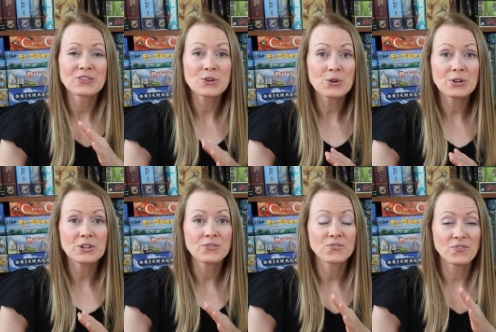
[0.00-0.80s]
third
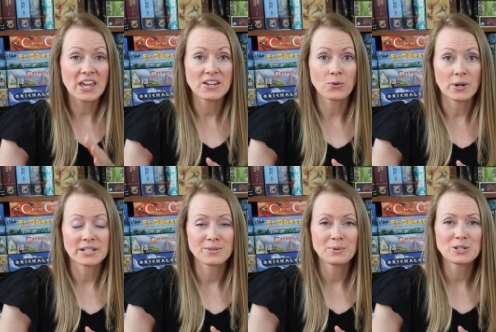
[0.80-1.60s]

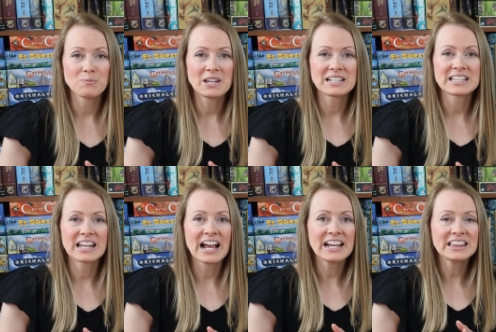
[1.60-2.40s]
favorite, which means
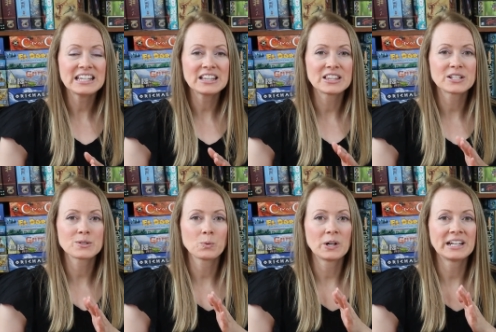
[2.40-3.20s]
that I think
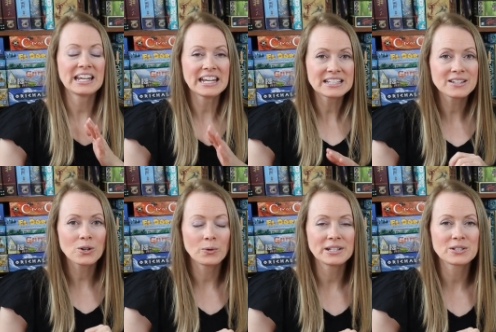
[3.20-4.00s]
this one isn't
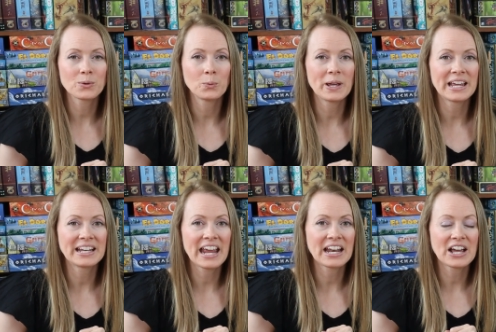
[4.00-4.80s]
going to
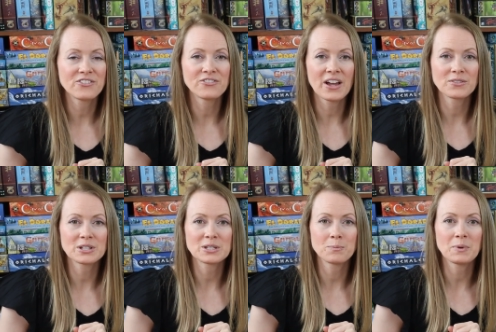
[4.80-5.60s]
win, and I found
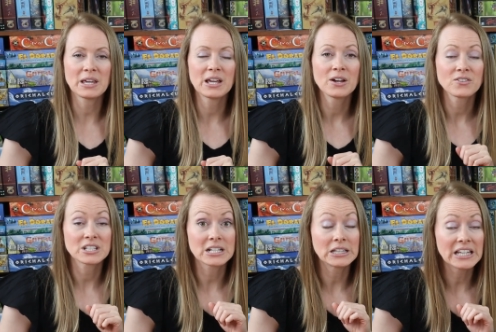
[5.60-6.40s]
it to be
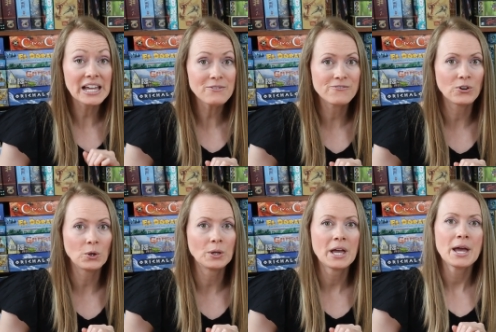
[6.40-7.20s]

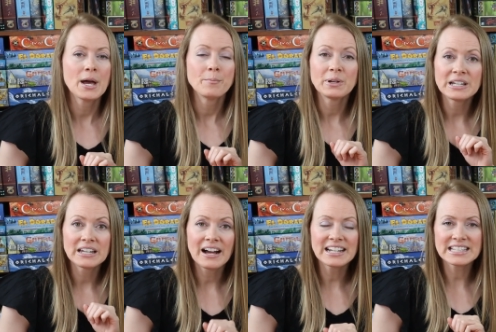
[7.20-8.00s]
delightful, but
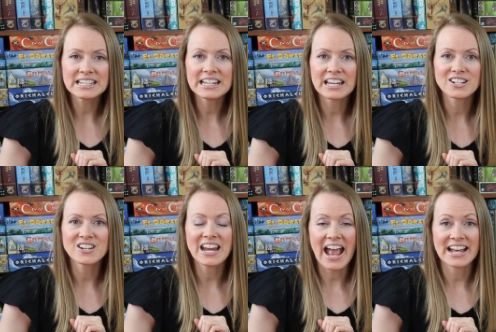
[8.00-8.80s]
not as
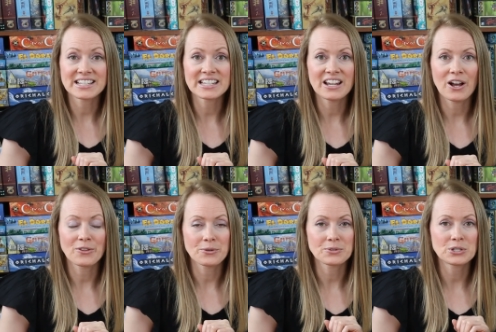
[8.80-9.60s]
engaging as the
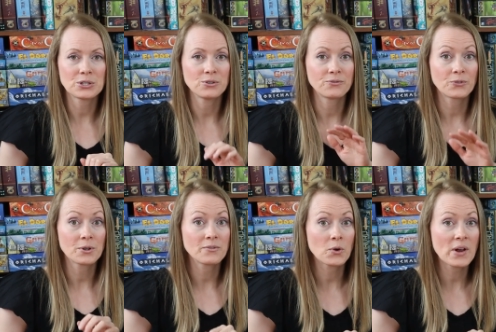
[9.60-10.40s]
other two
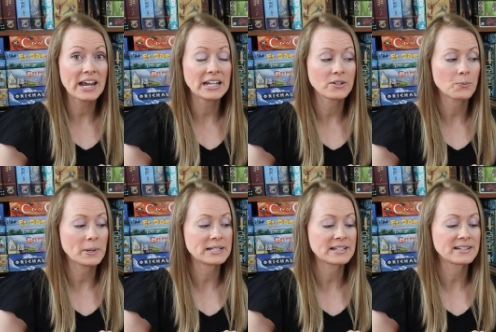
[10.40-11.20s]
for a variety of
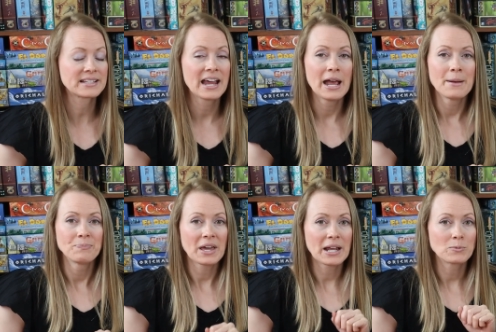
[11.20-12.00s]
reasons.
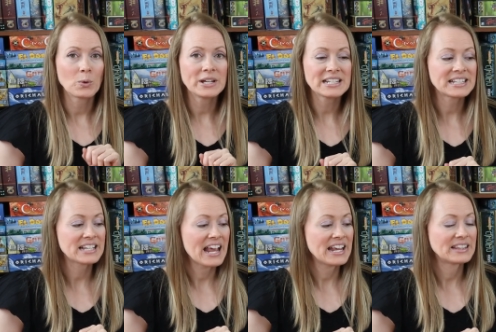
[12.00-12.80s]
And I'm going to
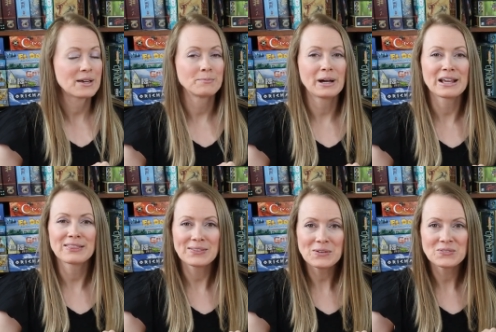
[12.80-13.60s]
say that my
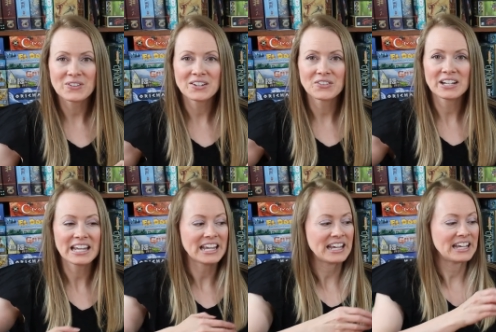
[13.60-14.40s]
third favorite
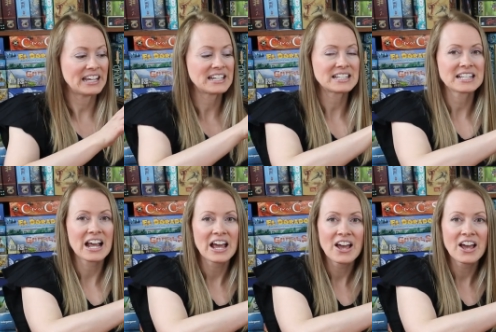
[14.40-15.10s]
is